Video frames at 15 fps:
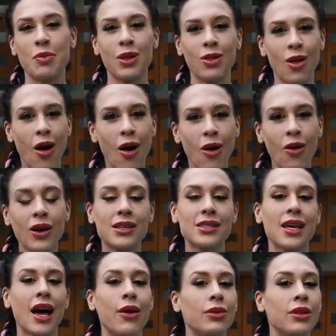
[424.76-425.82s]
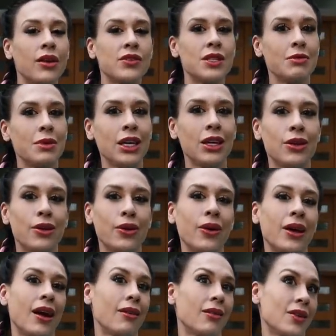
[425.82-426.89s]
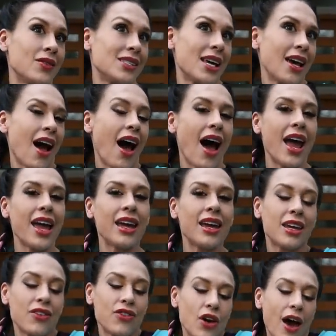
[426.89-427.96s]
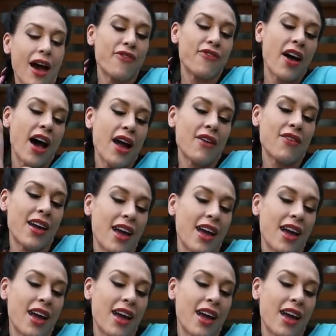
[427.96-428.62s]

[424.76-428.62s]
below, because I would love to meet you and I'd love to say hi and give you a high five.